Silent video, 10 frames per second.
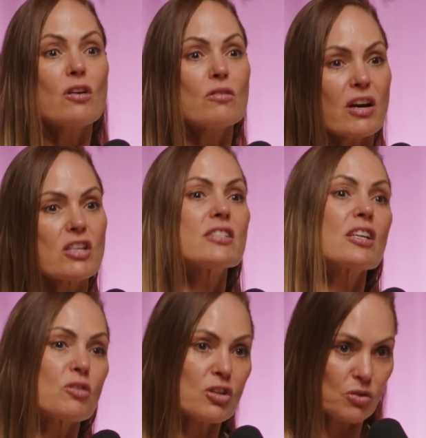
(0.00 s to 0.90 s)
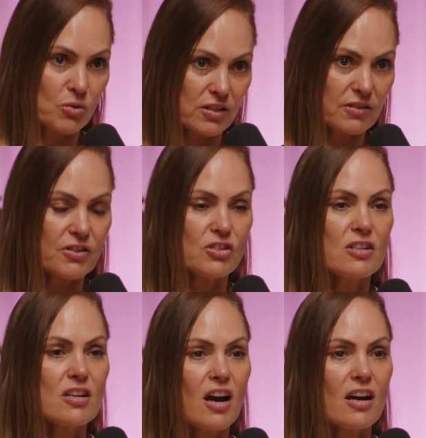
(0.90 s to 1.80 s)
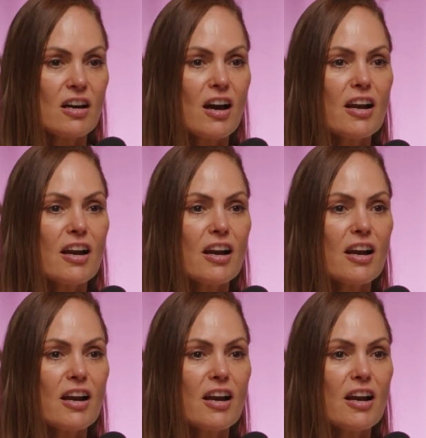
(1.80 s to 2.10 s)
great. He said, look, your daughter's deficient in iron.